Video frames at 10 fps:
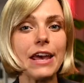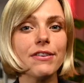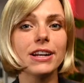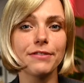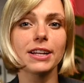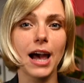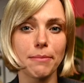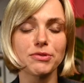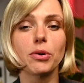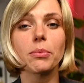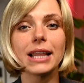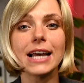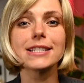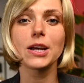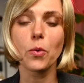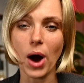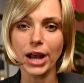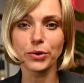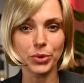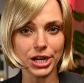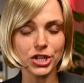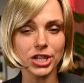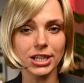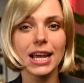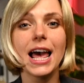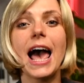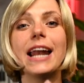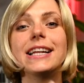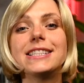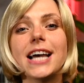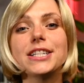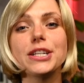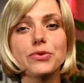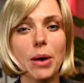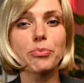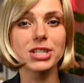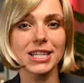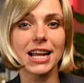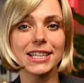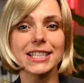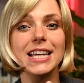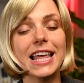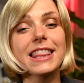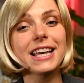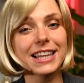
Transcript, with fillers: even if it comes from classic wine region and it doesn't represent it in the